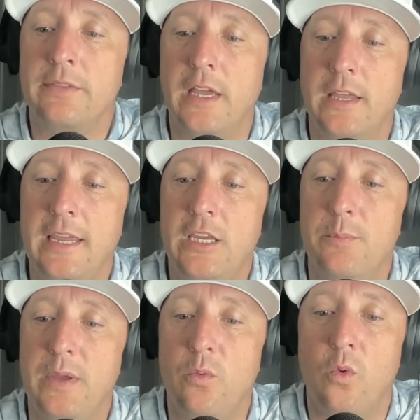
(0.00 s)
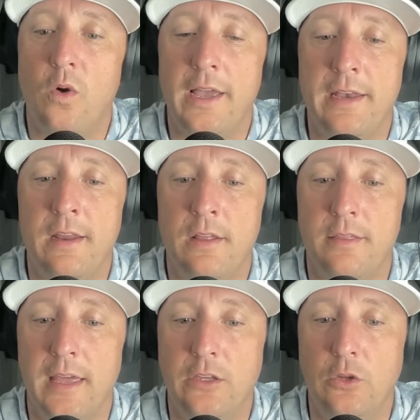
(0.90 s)
that he could be one
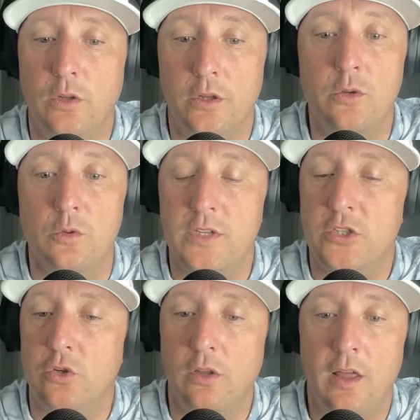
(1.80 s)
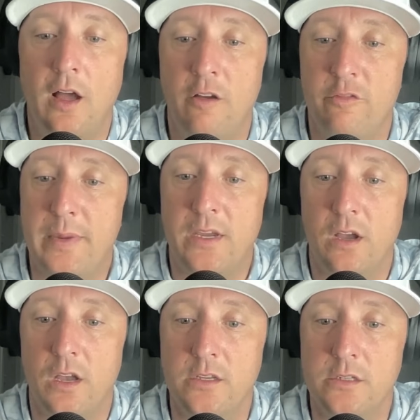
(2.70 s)
that you lose, that you love,
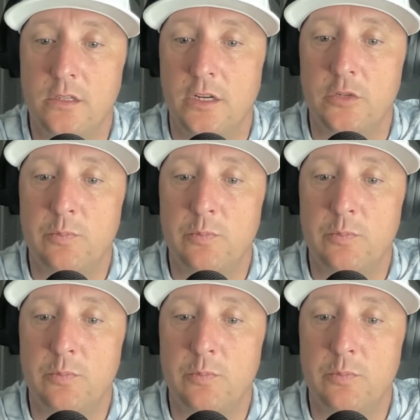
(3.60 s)
because